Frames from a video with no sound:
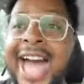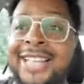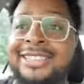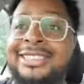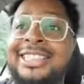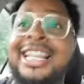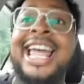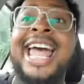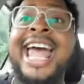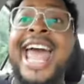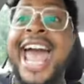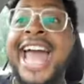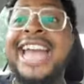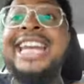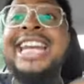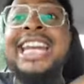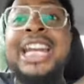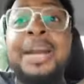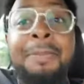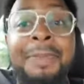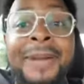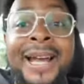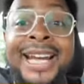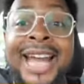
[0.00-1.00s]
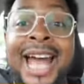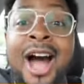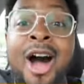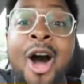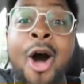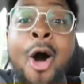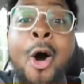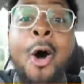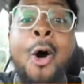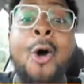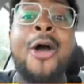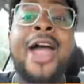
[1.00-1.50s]
And he need to play that
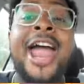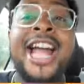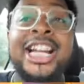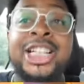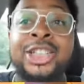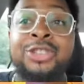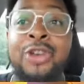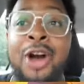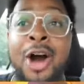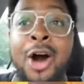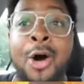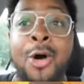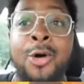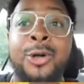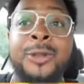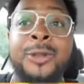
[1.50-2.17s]
whole intro.